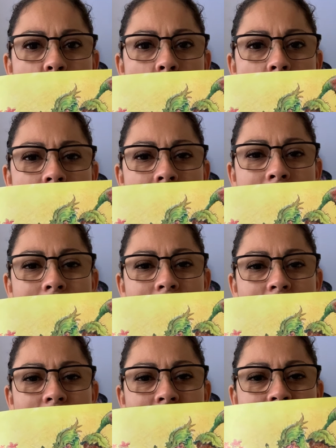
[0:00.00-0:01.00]
Wow,
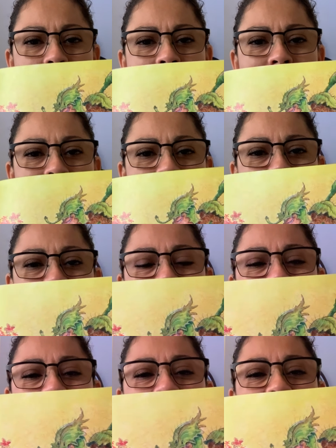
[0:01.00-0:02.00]
look at
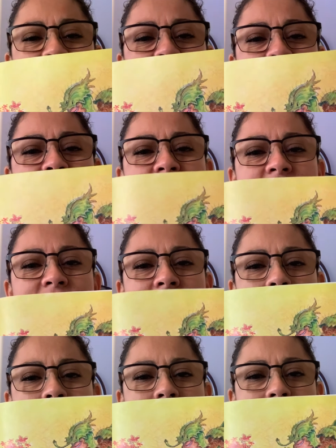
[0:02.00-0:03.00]
this action
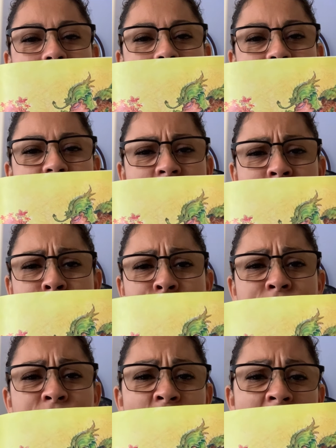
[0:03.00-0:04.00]
figure. She used
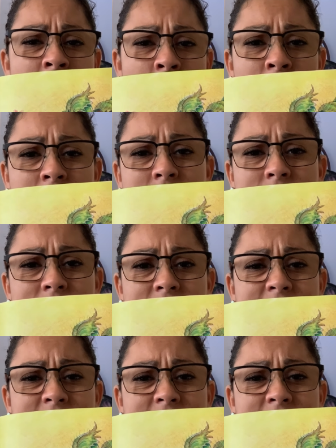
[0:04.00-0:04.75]
flowers and